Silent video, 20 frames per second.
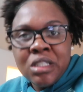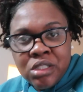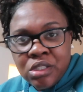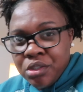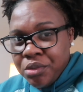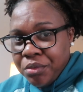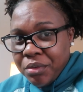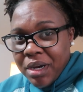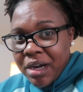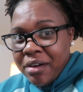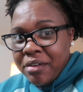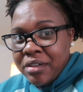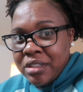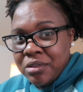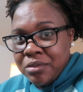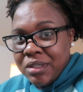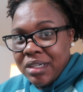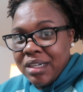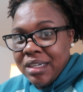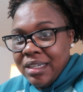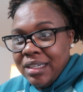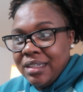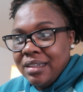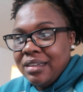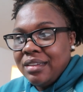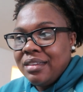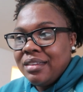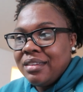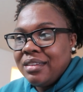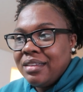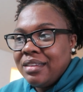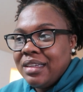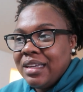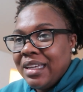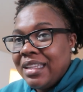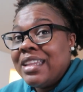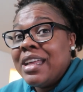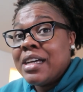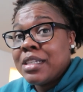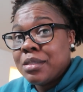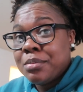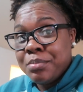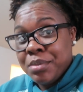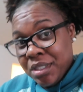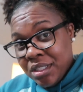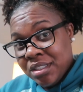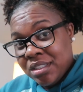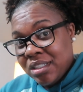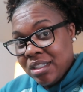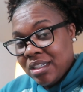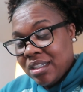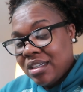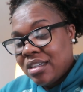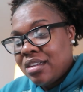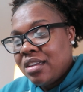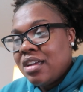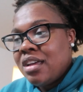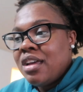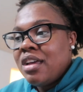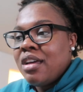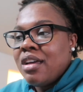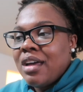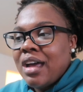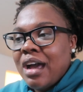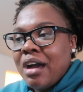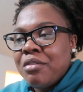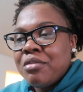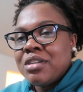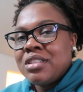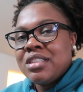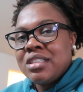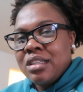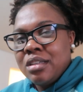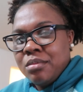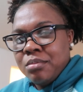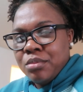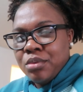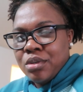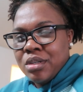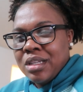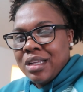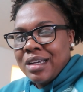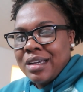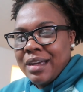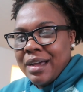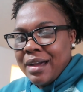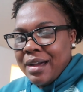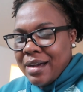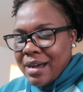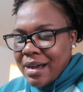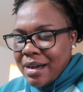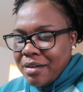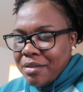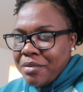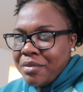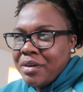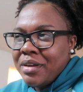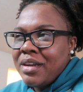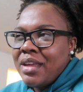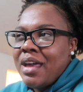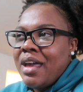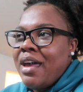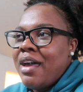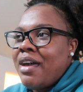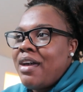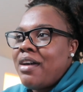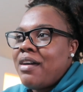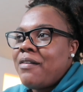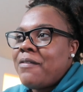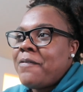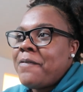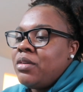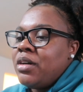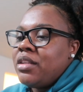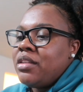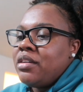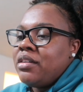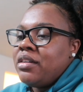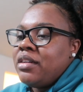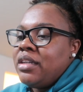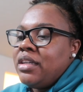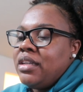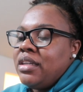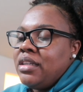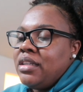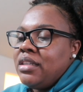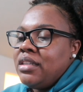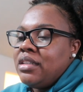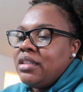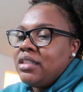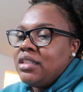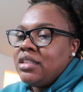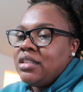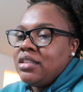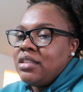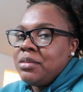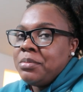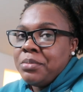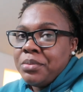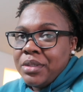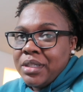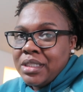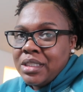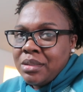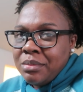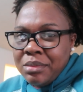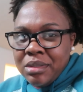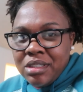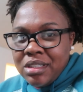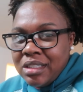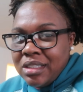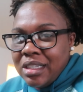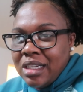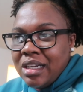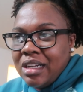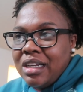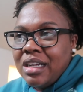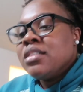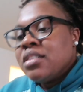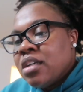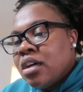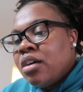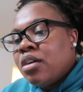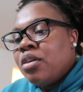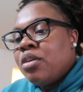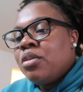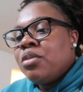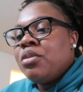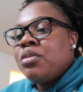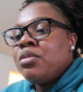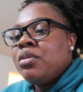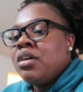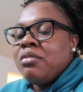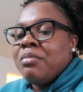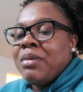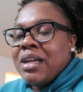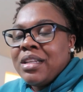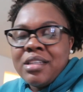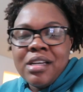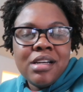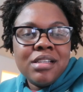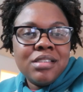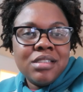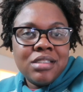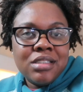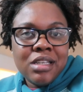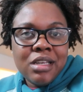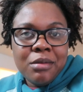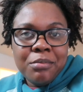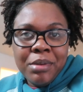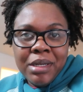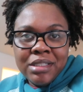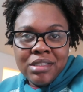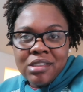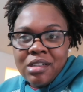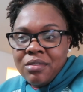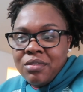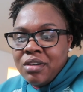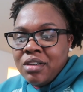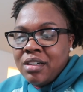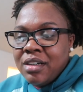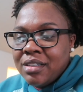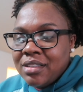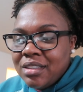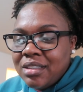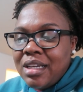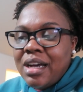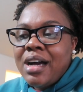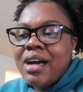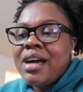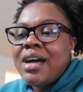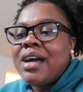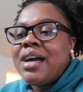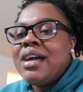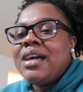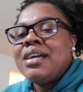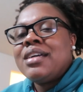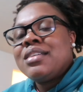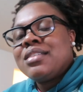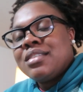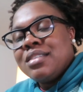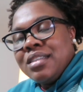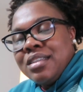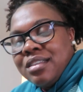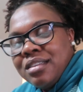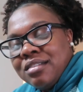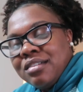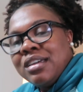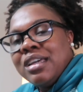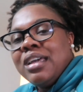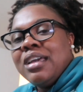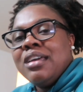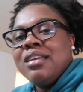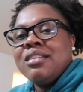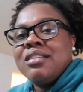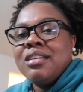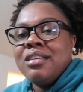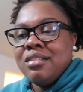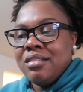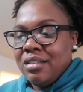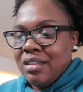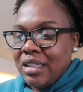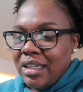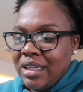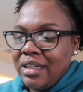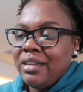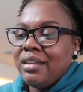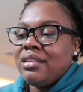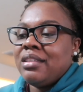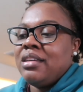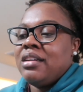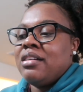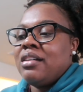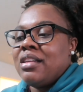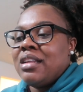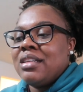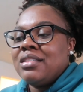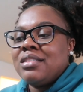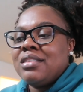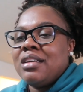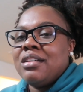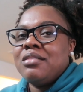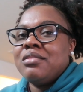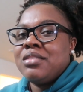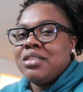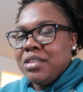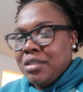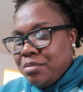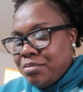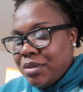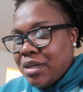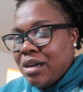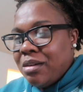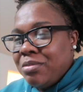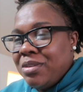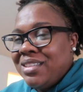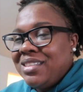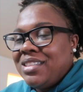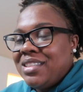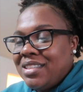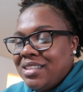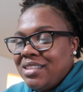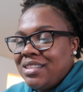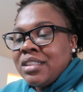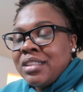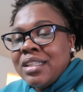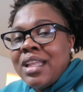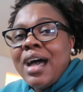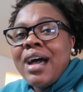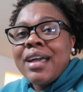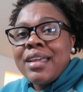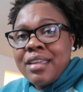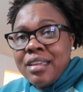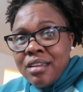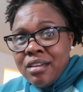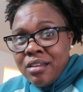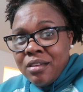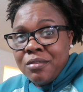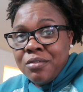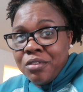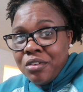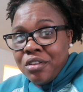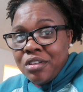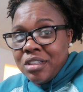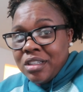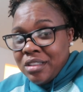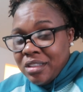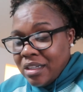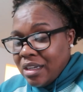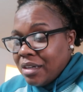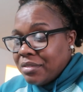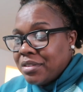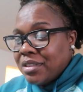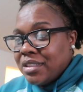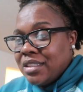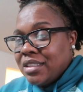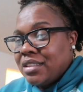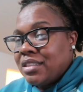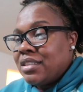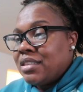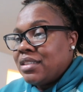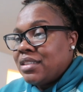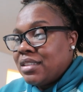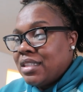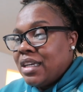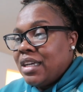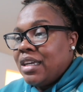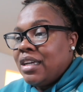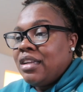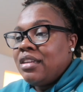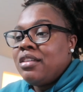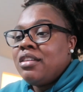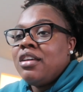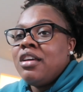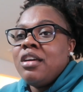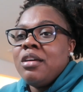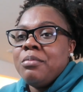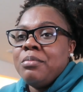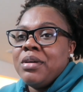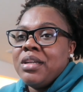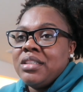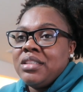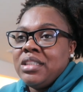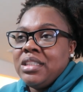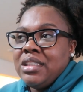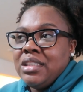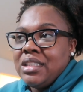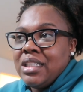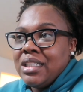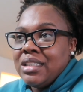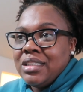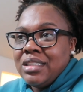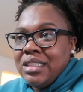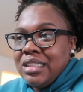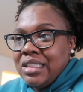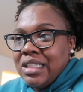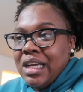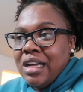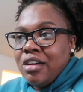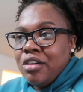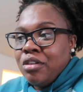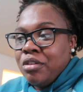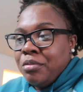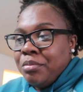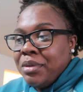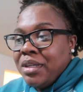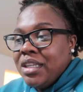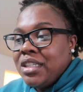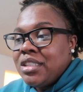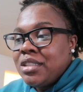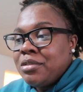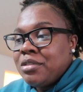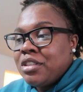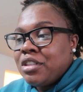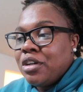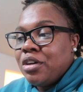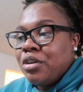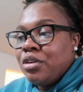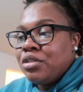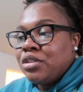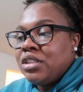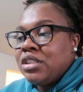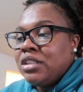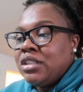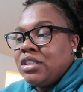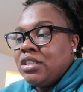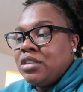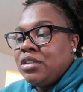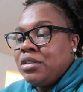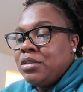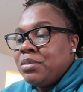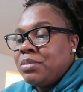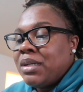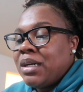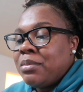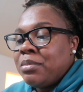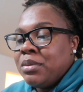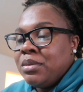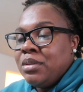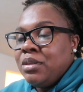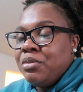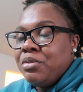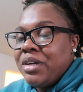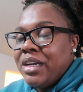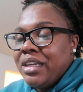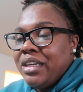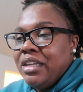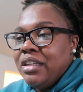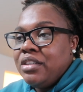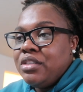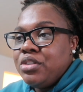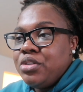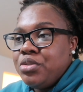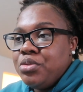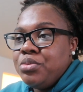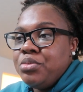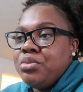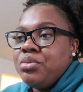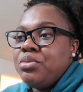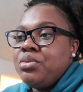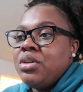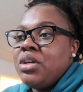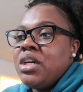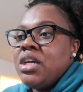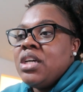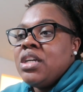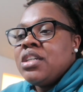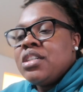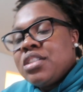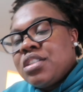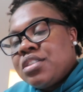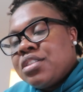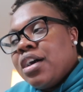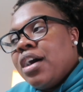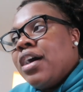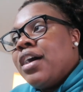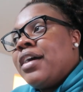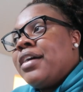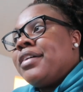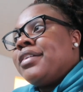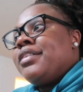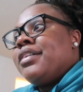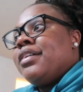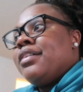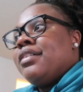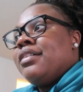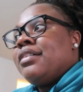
two hours without eating. And that's pushing it. I would say more like an hour and a half, whether it is breast milk or not. So my doctor said based off of her size and length and length and all that stuff, she's probably just not getting full enough to sustain. But she says she's not obese, so she's probably ready to start